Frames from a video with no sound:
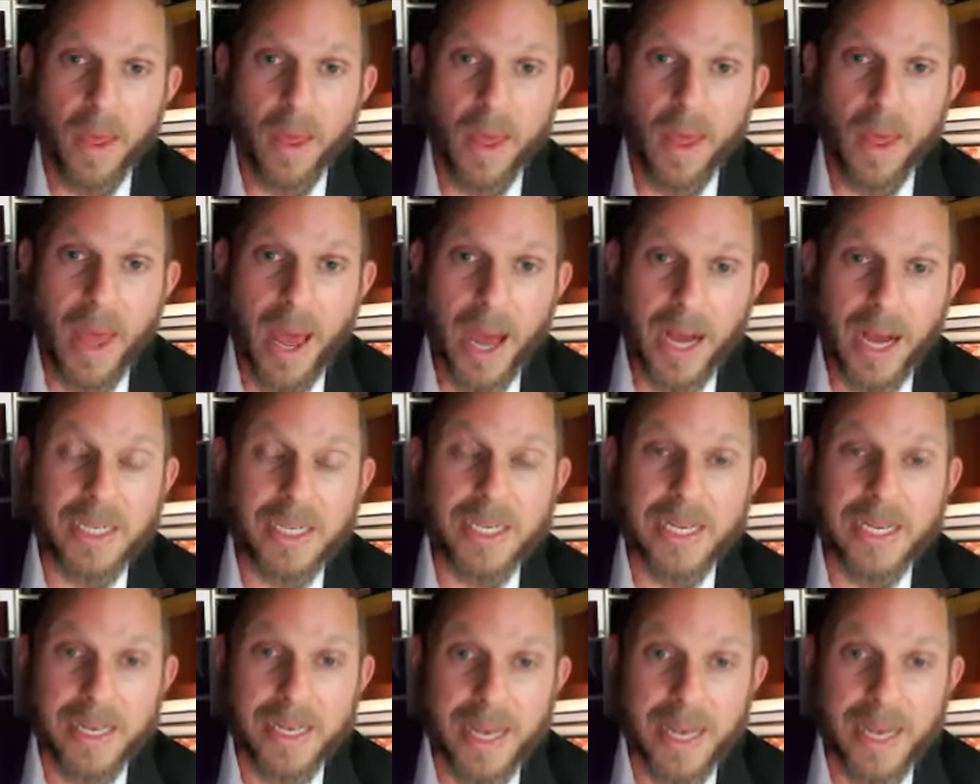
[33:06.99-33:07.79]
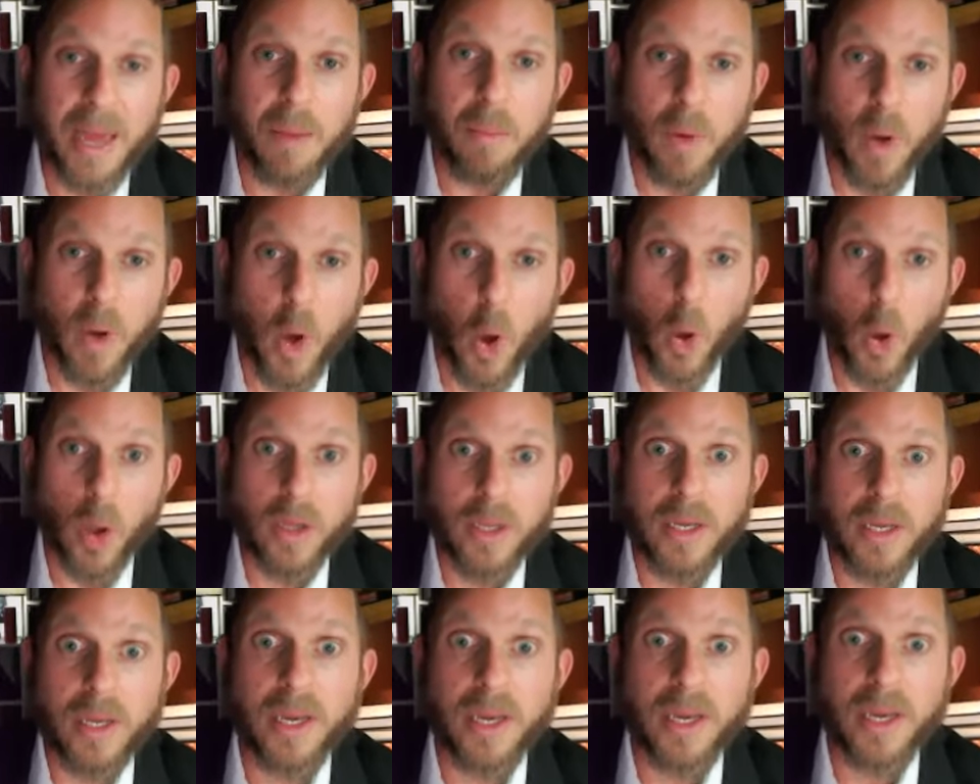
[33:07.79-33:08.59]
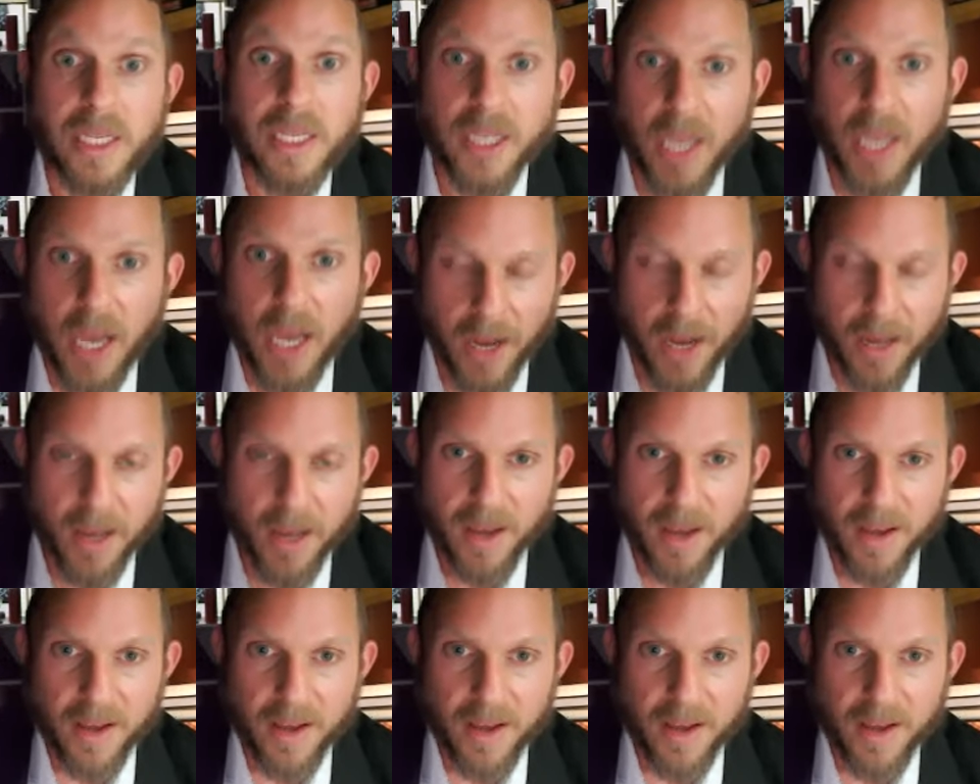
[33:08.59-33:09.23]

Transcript: has a name called Yitzchak.